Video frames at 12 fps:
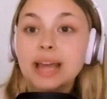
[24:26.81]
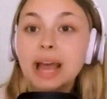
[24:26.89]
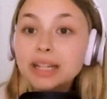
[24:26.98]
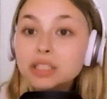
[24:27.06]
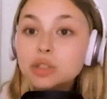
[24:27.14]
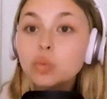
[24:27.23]

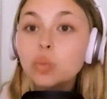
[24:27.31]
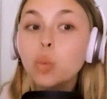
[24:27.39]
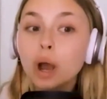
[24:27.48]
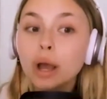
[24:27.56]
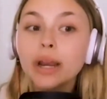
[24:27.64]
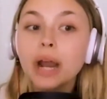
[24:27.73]
That's
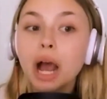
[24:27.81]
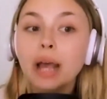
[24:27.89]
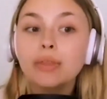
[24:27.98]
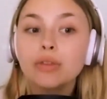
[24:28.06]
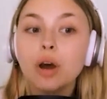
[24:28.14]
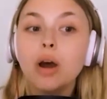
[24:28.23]
what
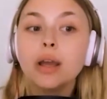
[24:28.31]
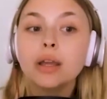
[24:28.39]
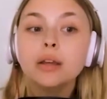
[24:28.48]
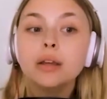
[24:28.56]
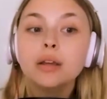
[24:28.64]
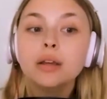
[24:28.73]
I thought.